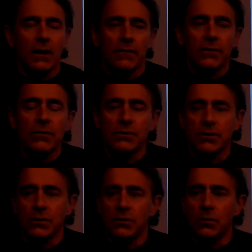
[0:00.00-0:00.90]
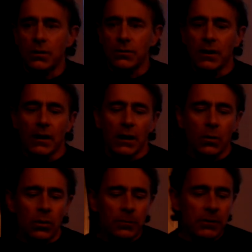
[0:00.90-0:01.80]
Further to the north,
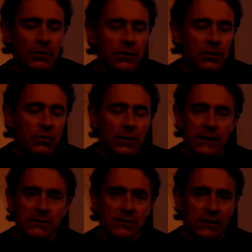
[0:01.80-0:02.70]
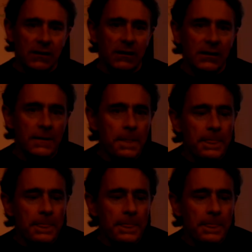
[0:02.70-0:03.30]
who will build the great city